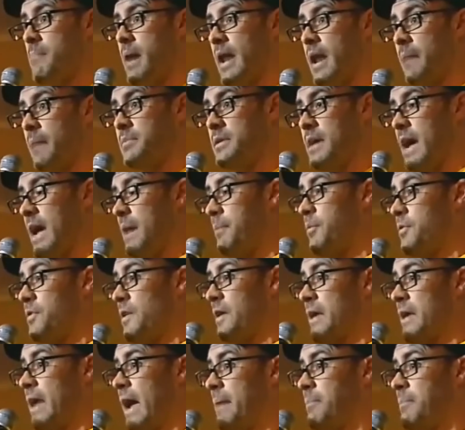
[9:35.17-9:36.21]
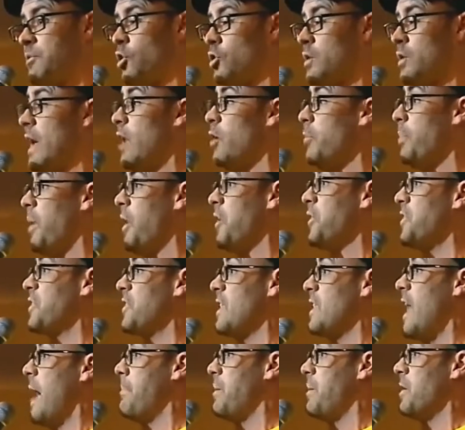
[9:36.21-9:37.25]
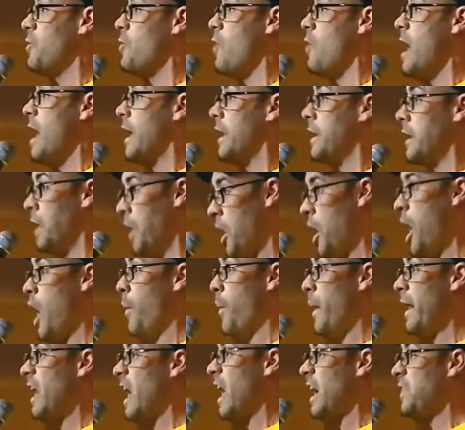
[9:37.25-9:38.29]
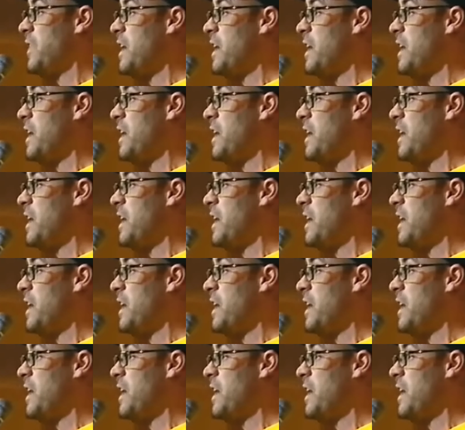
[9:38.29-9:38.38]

made-up game was a game called Elbow Slap and Run. It went like